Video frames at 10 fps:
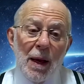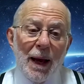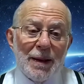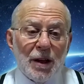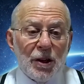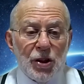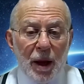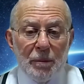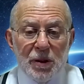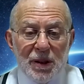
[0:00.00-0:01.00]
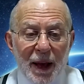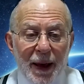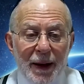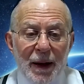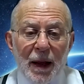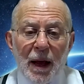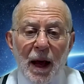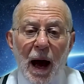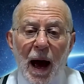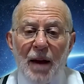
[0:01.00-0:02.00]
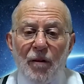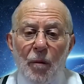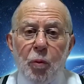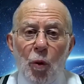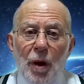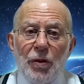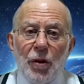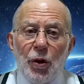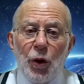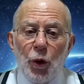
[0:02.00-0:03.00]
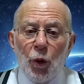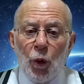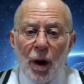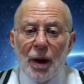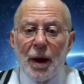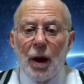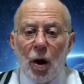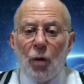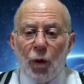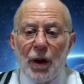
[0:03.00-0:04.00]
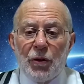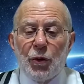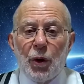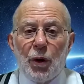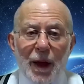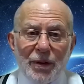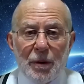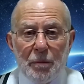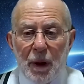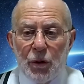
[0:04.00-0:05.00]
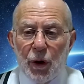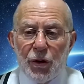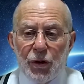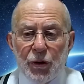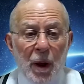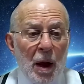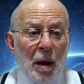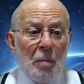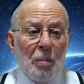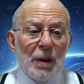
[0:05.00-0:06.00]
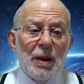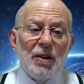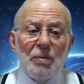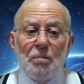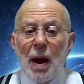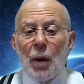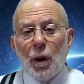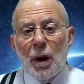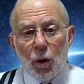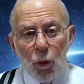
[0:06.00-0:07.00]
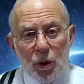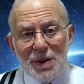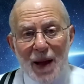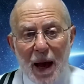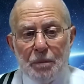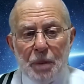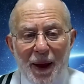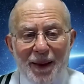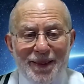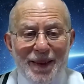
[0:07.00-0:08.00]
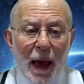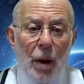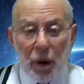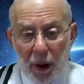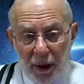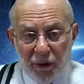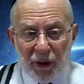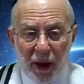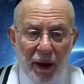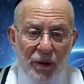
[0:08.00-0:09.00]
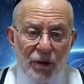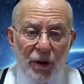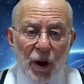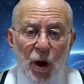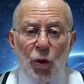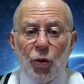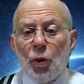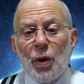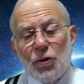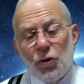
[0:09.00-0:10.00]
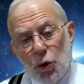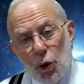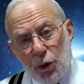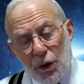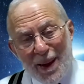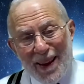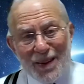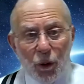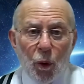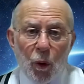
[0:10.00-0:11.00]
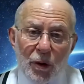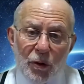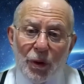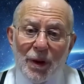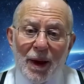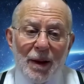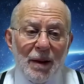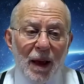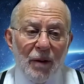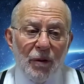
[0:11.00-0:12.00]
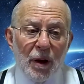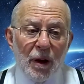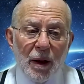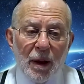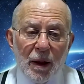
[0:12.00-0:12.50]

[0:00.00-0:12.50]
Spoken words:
As Hashem said, I have appointed you king over Israel. That's a midrash. But this merit was not passed down in his case through his children as it was with King David.